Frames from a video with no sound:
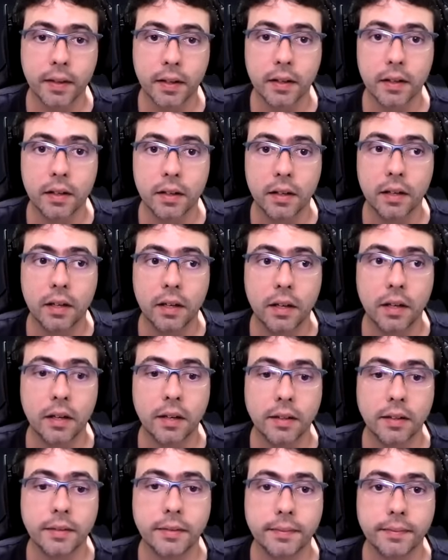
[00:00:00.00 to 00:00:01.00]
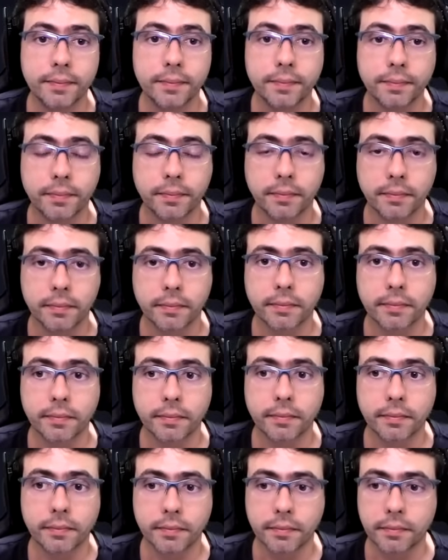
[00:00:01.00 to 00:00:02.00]

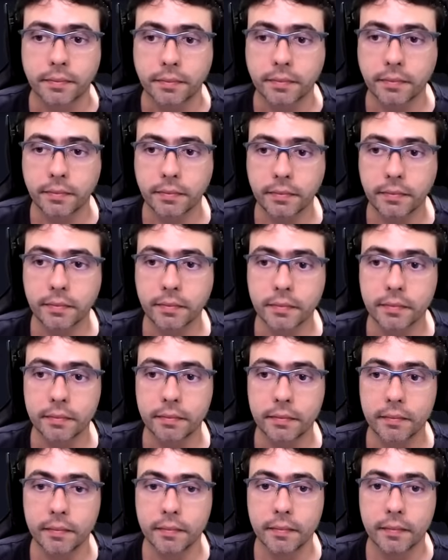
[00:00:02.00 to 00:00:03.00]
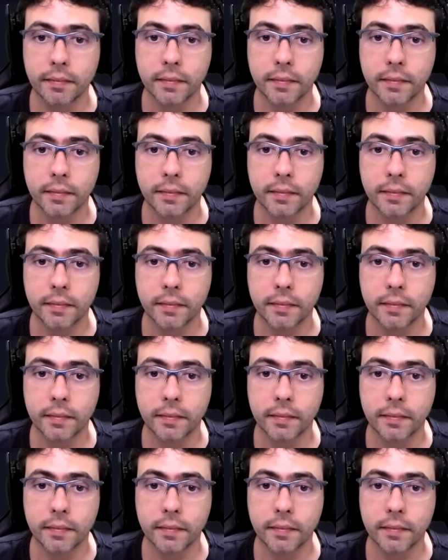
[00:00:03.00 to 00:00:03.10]
(no one is talking)